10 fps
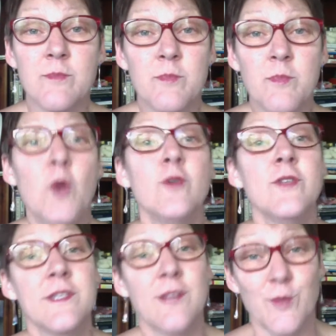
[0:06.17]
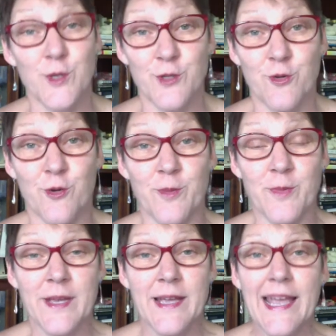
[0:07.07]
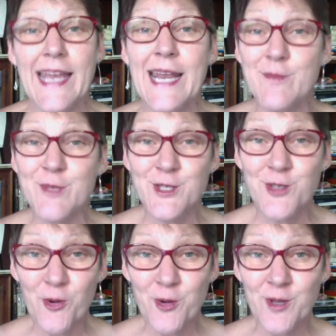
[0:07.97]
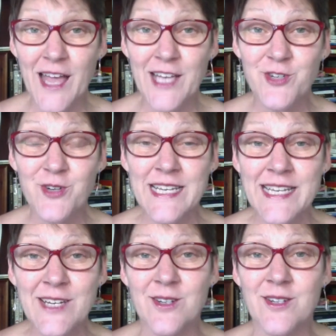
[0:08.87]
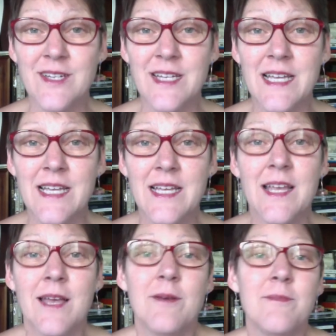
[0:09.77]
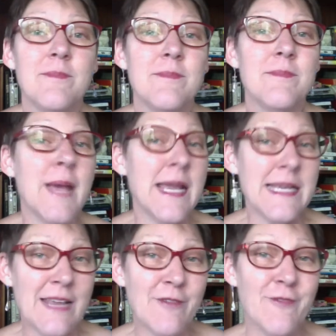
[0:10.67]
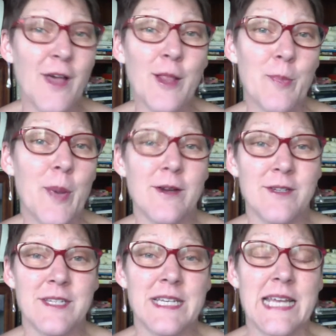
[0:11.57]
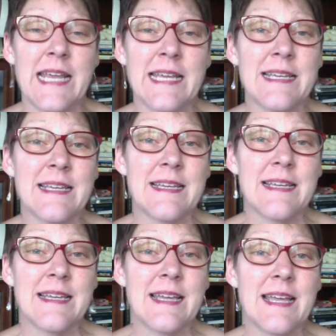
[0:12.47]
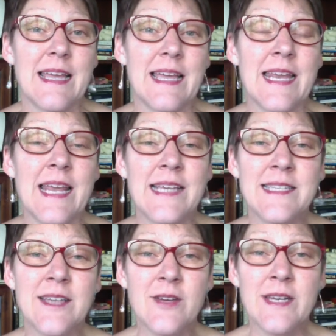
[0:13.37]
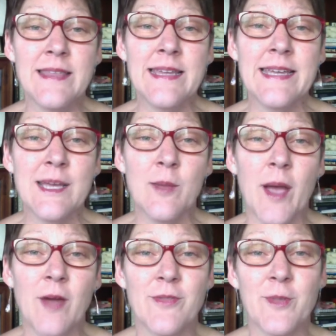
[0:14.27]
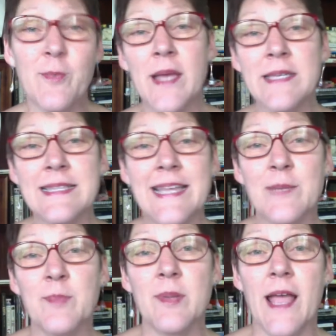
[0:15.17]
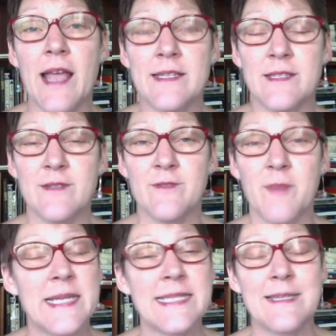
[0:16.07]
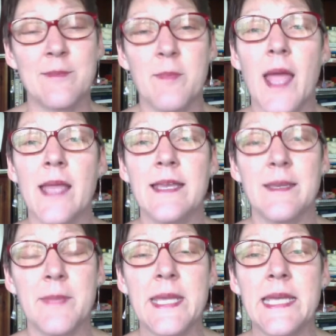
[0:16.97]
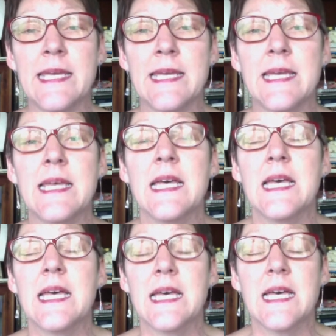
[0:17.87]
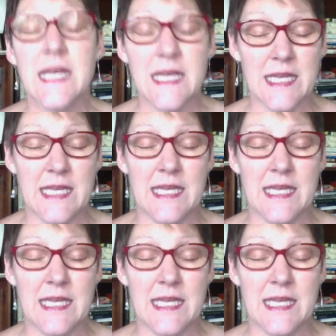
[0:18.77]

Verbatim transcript: post summer storm, and I'm so glad you're here. My day fell apart today, and I started thinking about the best laid plans of mice and men and me. Ugh.